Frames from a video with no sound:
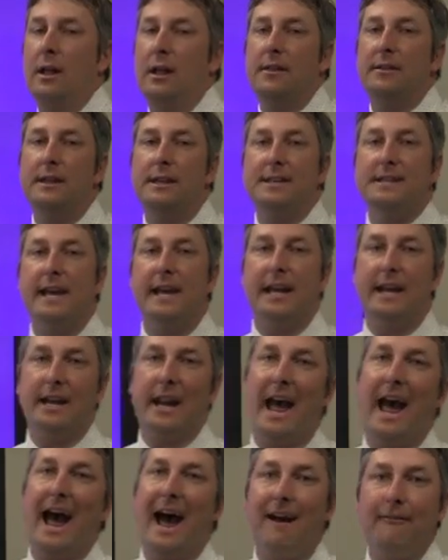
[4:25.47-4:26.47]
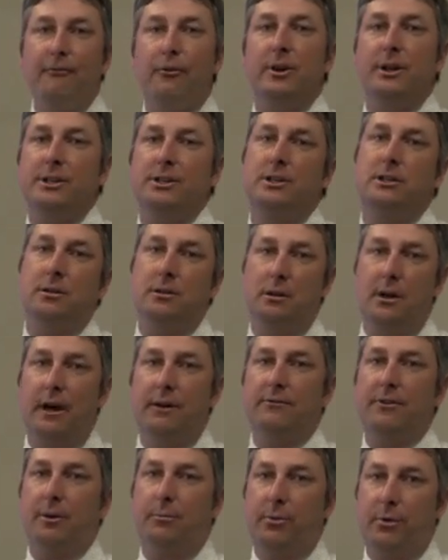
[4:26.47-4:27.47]
Then take an average
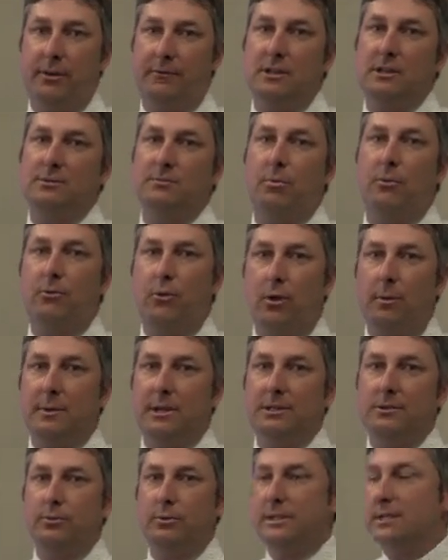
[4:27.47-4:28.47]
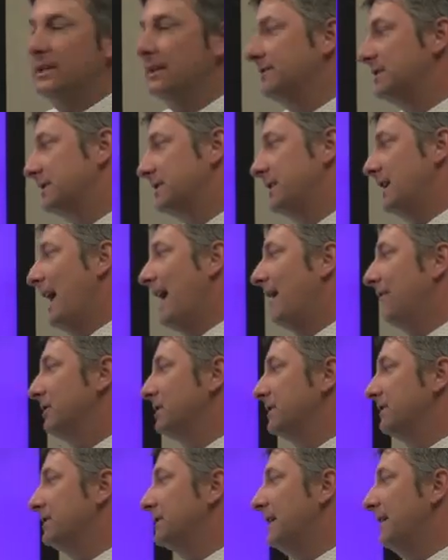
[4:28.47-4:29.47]
of their previous performance, which gives us an
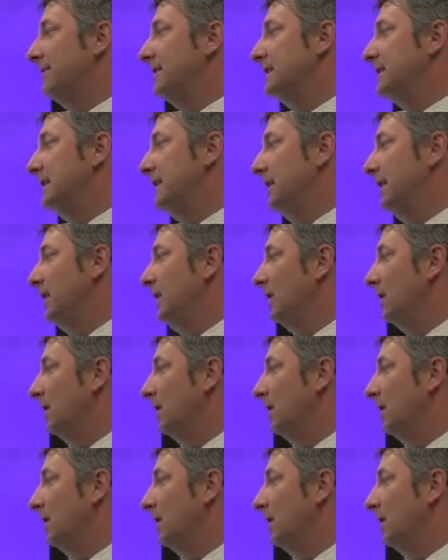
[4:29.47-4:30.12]
average of 17,